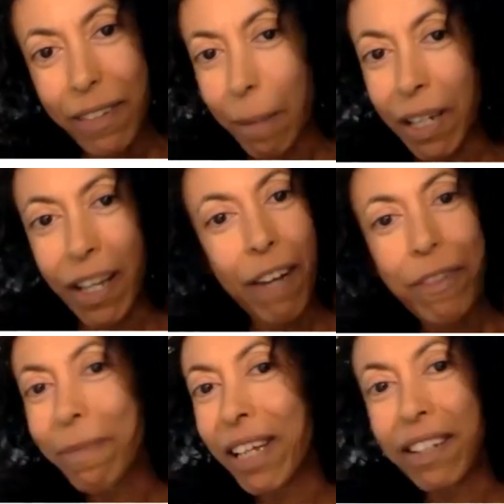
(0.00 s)
I mean,
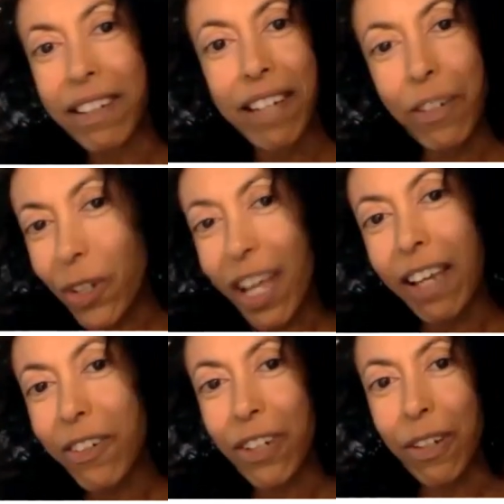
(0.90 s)
government,
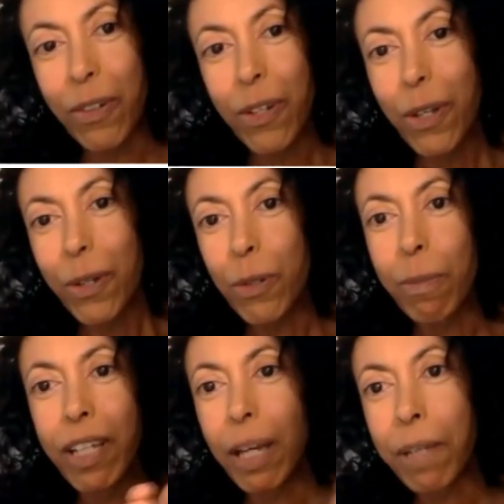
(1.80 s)
education, to
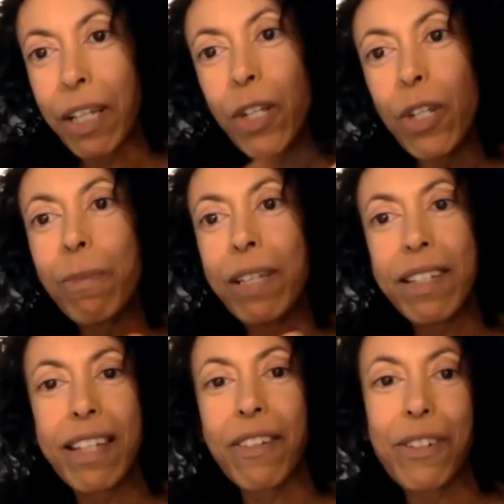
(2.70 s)
becoming
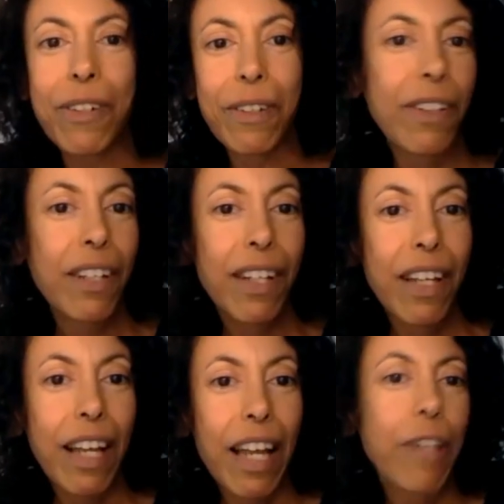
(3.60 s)
human-centered
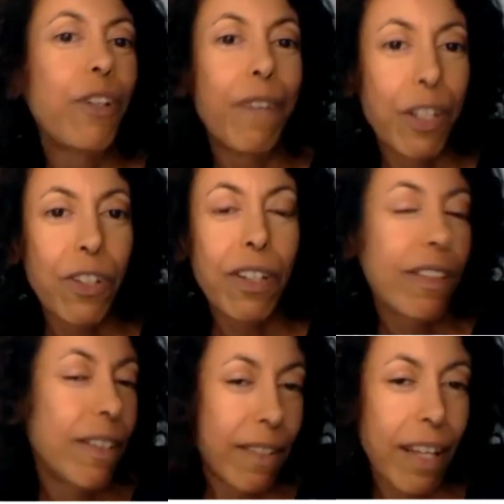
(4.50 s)

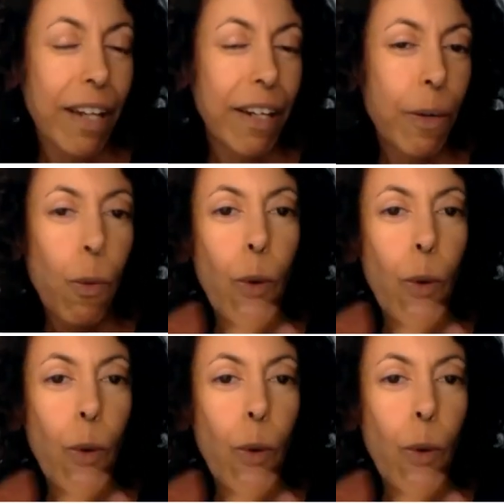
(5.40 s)
interventionist designer?